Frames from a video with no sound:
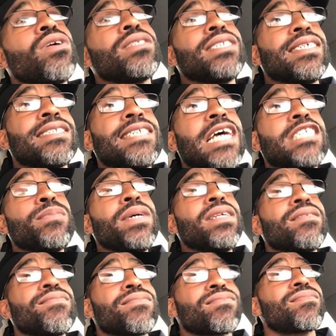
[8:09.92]
assessment,
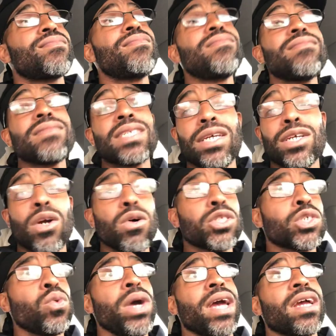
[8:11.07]
it goes
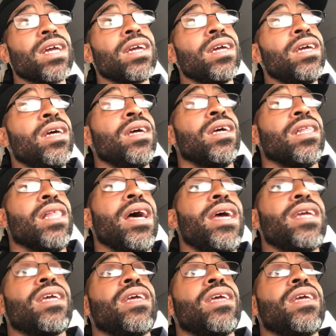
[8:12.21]
quick. But